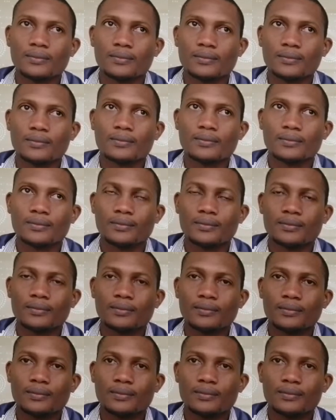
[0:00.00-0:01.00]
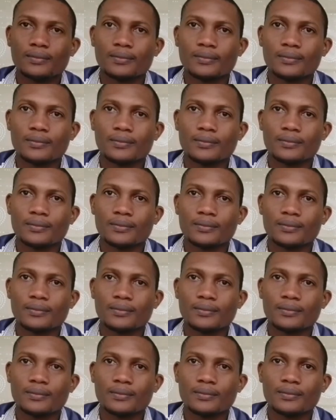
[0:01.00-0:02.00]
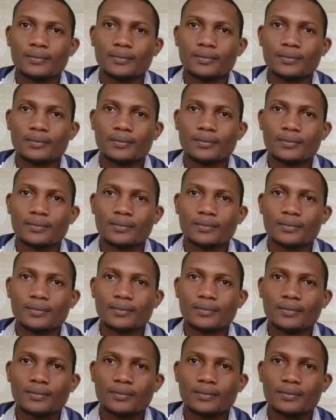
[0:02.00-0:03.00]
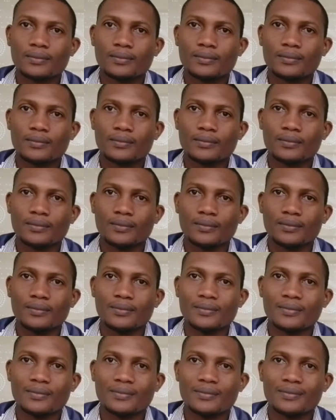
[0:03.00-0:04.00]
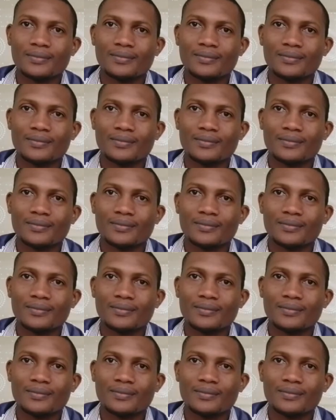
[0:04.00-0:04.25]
The person shown says nothing.